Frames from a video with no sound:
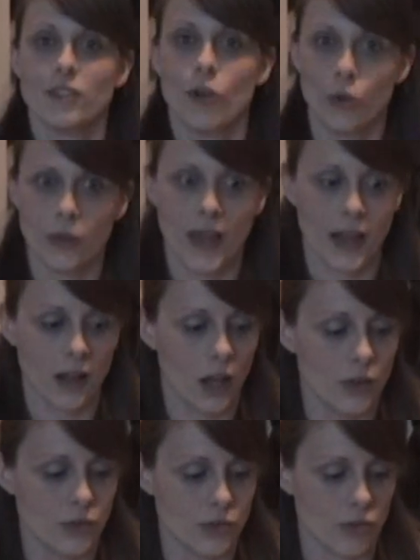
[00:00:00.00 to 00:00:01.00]
and got all their
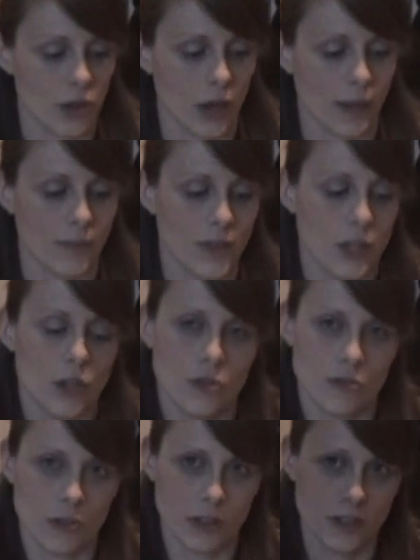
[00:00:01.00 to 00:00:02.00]
clothes dry.
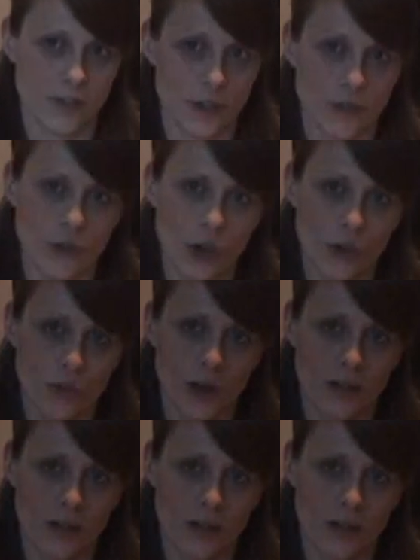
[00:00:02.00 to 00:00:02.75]
Whereas if you've got